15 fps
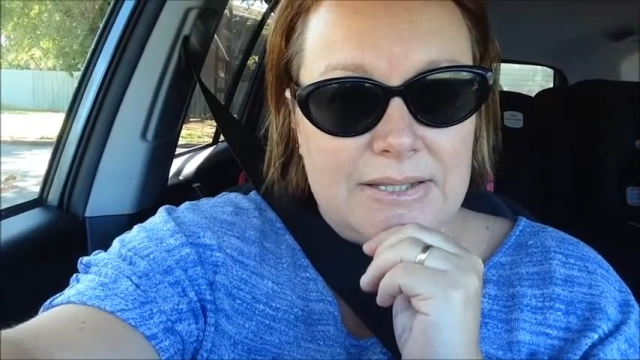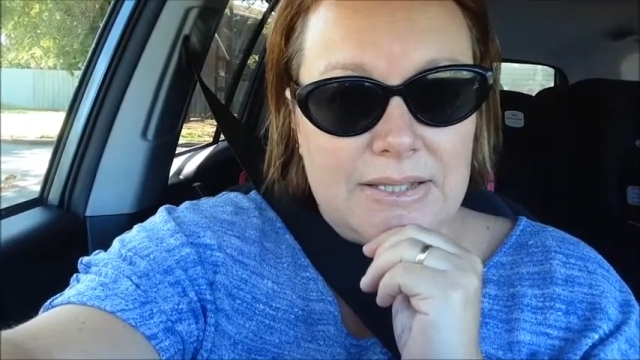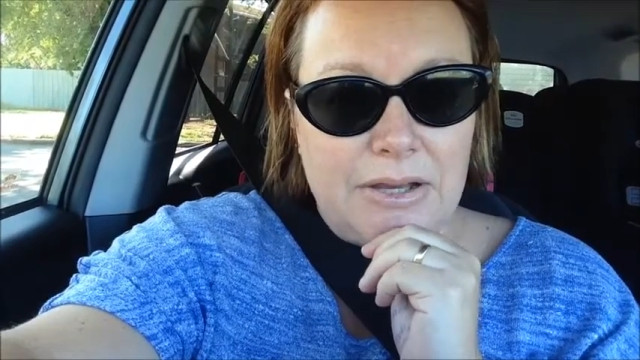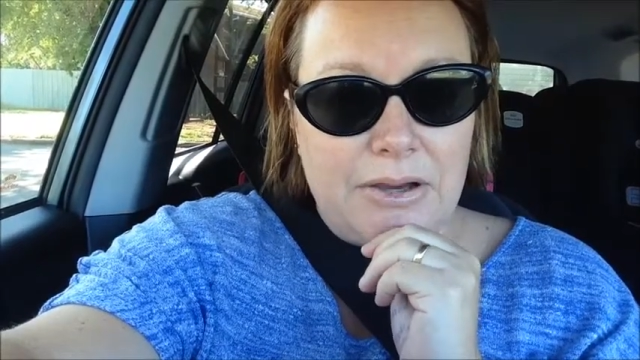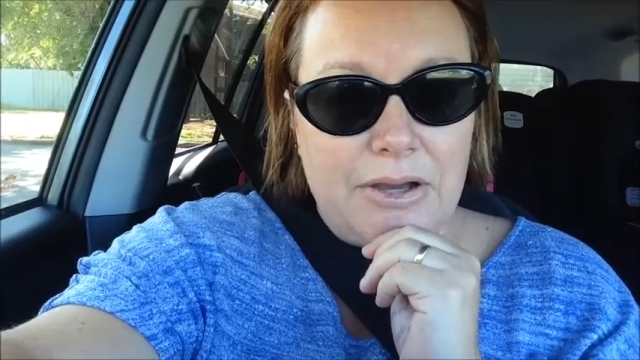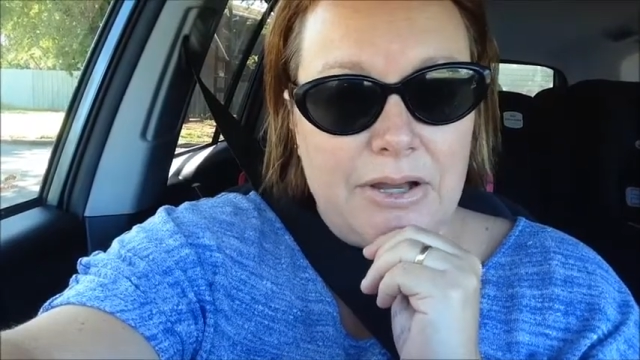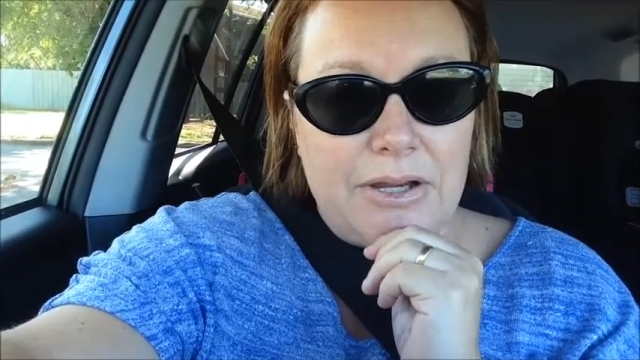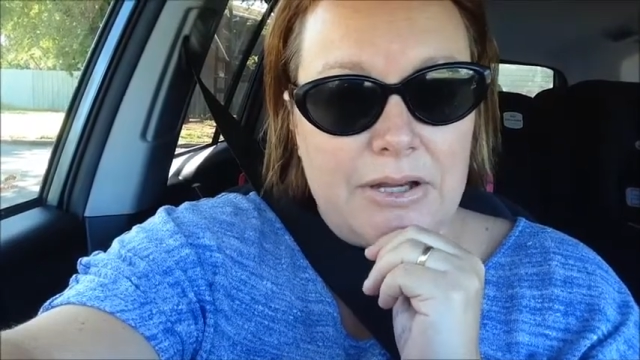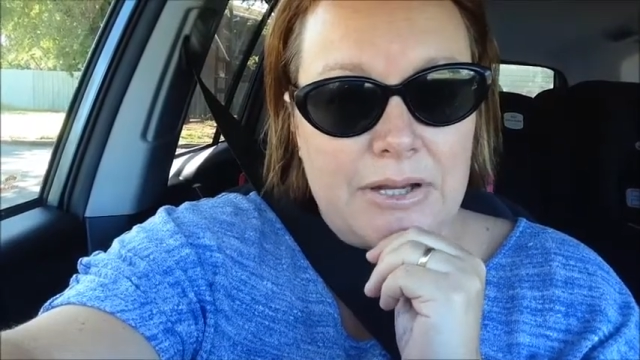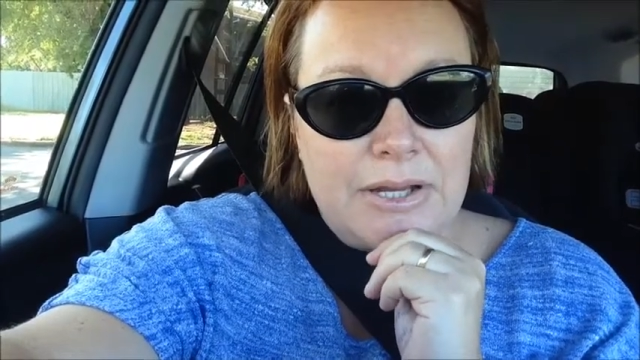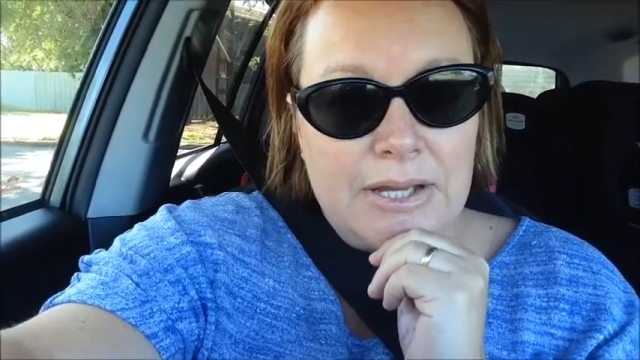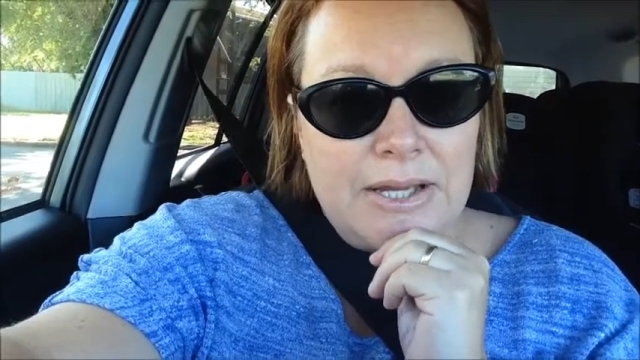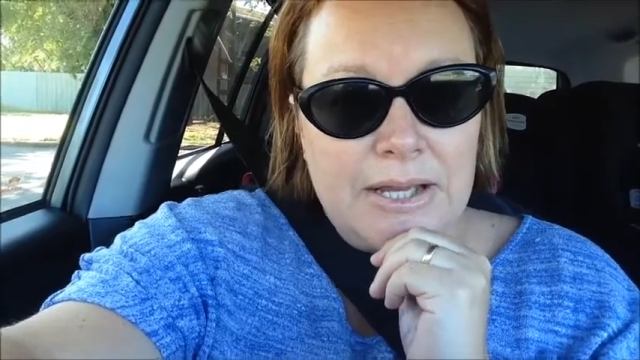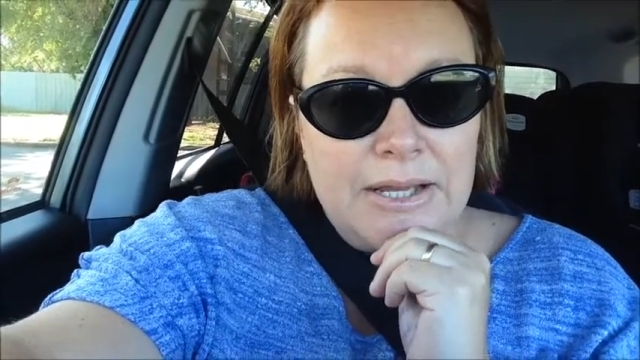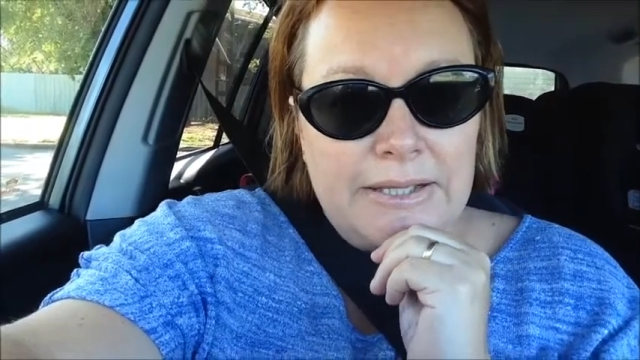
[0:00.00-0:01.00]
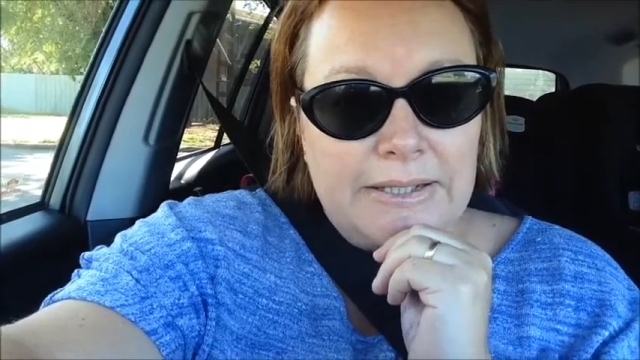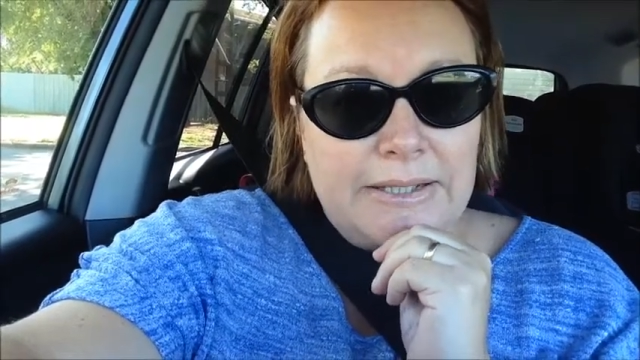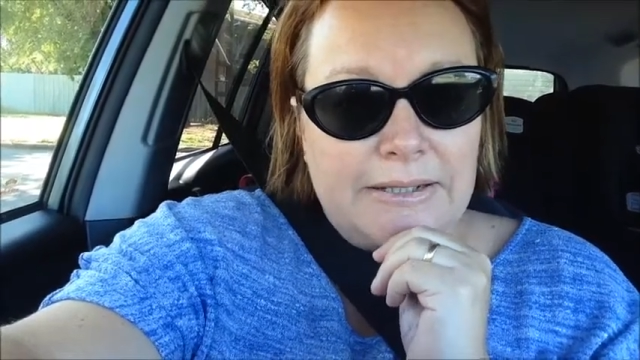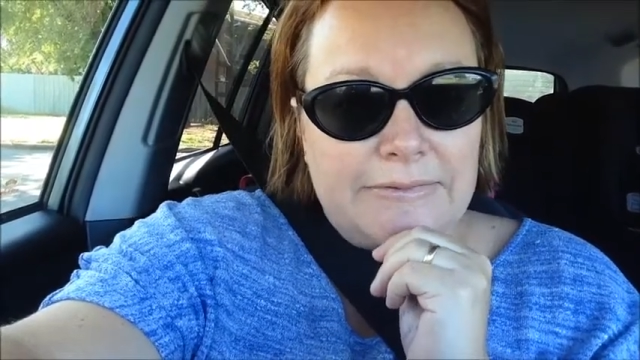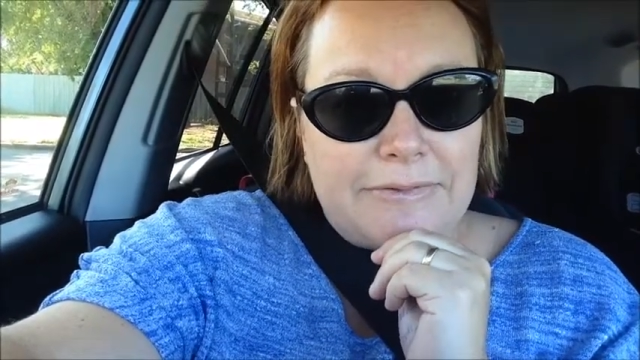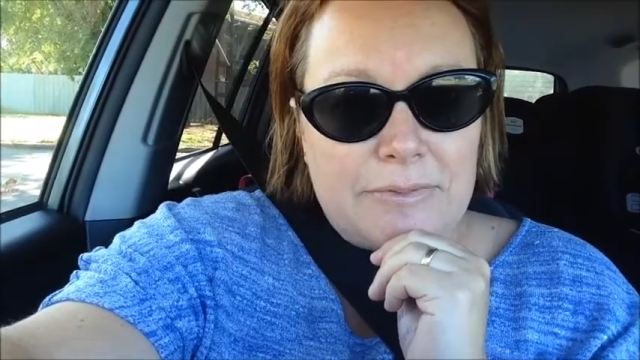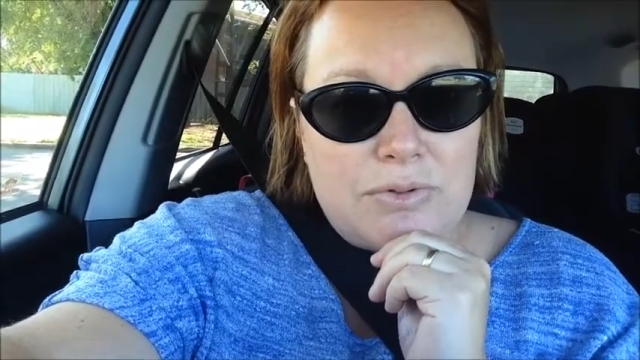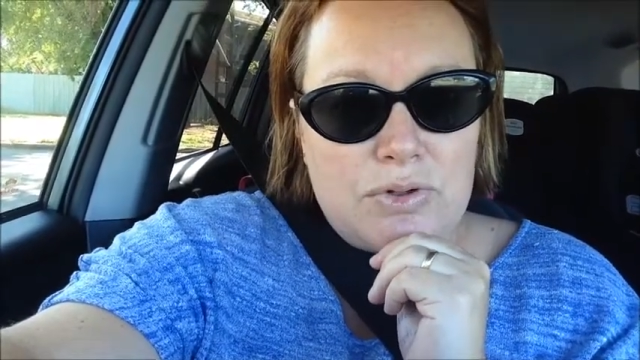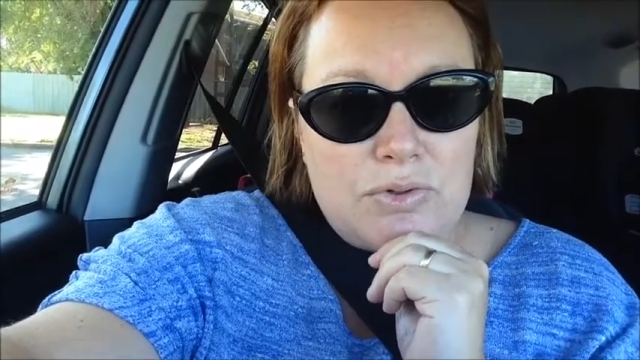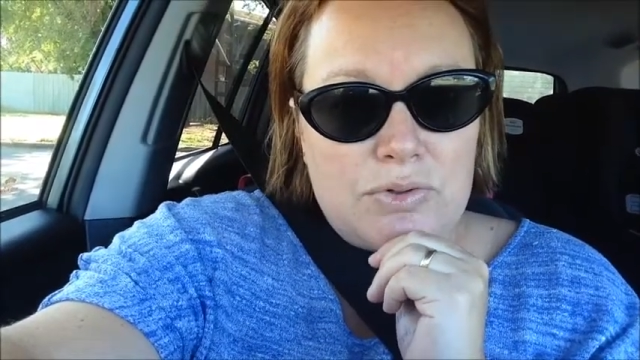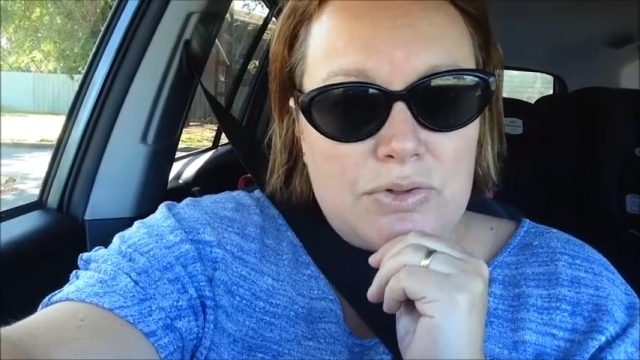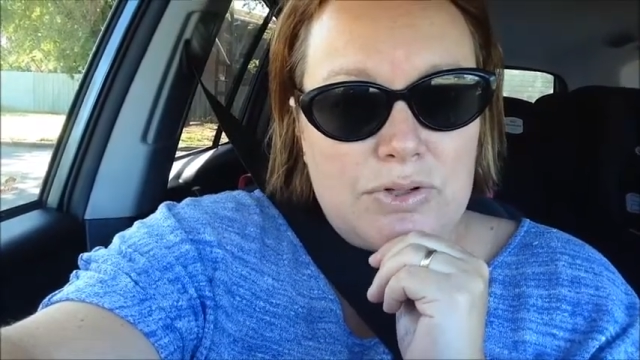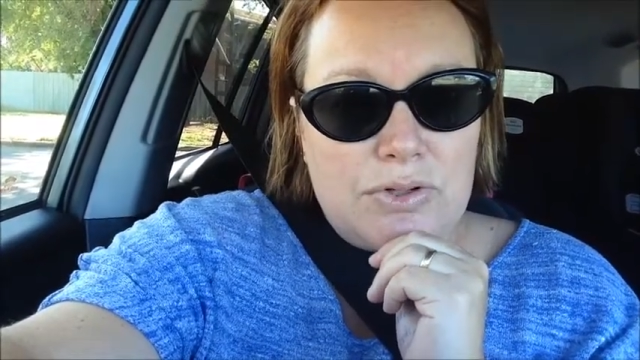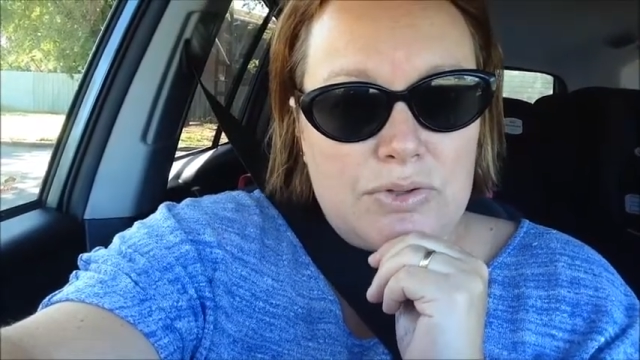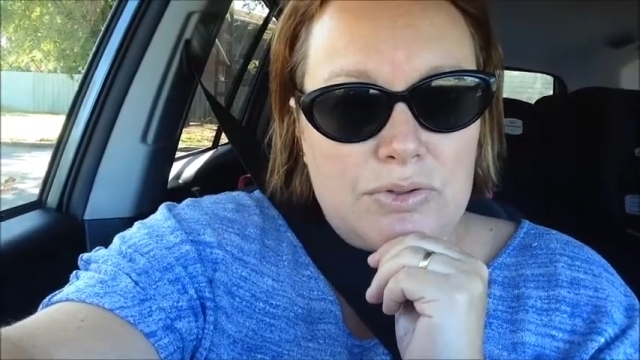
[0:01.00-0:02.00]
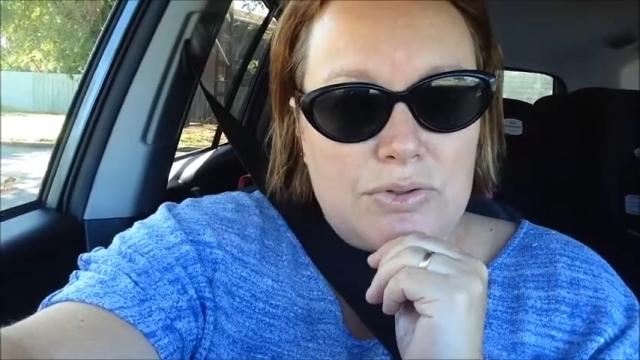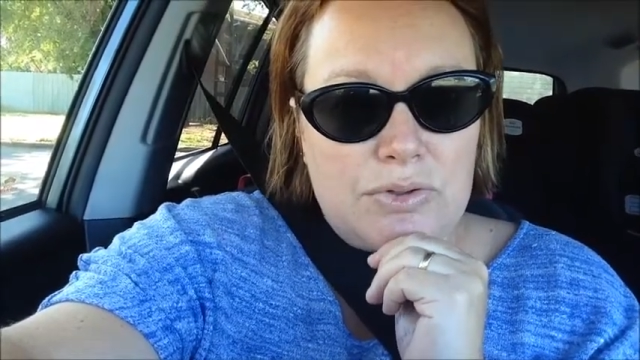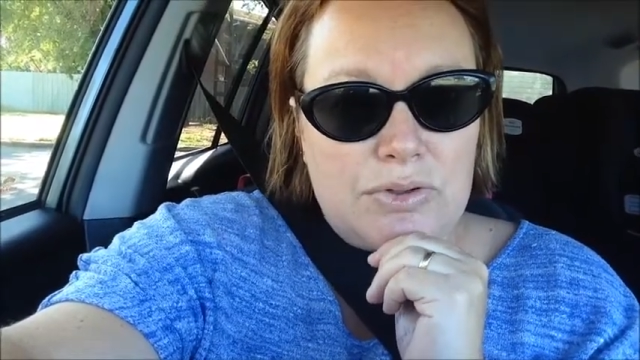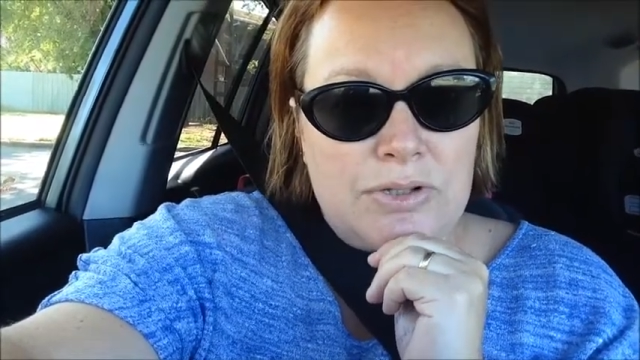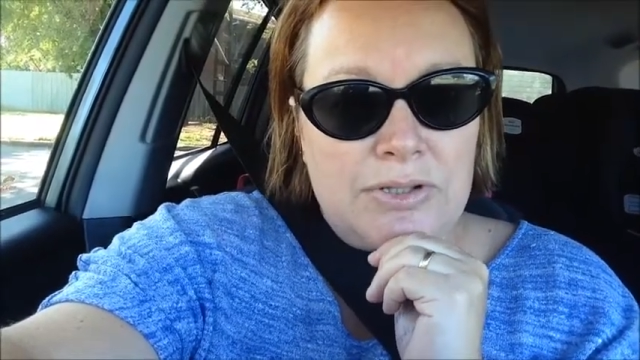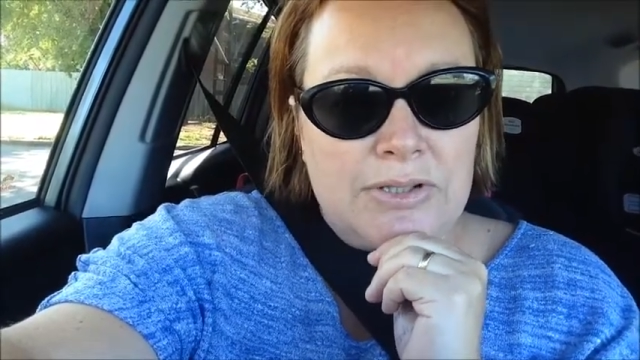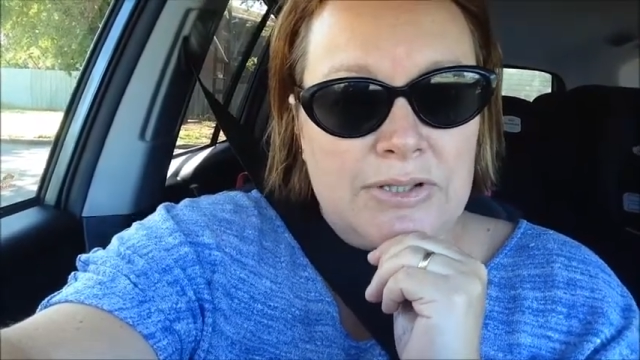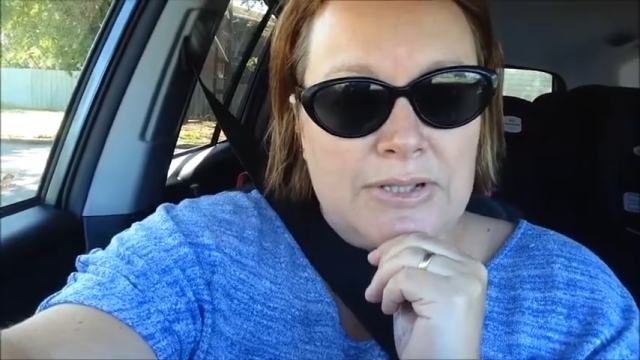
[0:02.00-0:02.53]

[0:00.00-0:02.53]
So uh, from door to door,